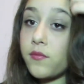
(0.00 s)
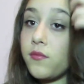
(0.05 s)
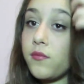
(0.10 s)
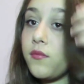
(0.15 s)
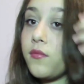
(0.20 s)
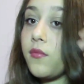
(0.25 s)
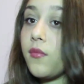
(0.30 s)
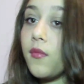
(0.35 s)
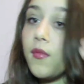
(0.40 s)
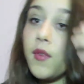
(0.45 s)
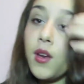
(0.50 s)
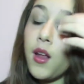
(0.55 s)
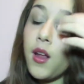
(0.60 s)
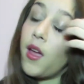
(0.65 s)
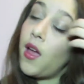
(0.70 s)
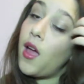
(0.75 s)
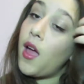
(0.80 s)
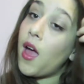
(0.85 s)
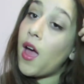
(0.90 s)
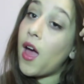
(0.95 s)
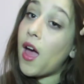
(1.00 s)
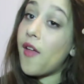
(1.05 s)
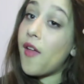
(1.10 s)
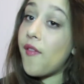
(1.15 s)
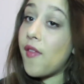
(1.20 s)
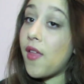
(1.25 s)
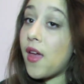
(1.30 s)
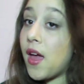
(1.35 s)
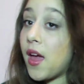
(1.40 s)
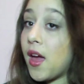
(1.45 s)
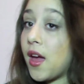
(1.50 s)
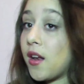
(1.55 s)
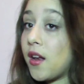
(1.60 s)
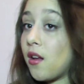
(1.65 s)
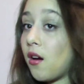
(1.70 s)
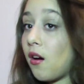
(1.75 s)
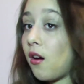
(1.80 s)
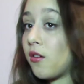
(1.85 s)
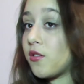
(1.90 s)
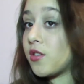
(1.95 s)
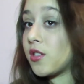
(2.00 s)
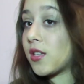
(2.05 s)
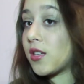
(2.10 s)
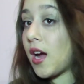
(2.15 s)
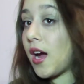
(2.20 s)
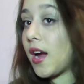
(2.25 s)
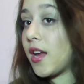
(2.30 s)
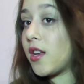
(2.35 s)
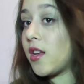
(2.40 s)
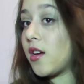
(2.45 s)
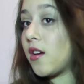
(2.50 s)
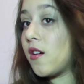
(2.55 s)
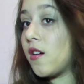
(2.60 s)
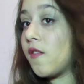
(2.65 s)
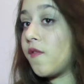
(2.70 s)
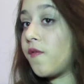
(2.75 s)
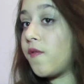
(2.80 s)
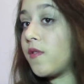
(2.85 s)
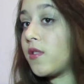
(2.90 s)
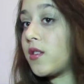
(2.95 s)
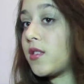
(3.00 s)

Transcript: and then I'll just kind of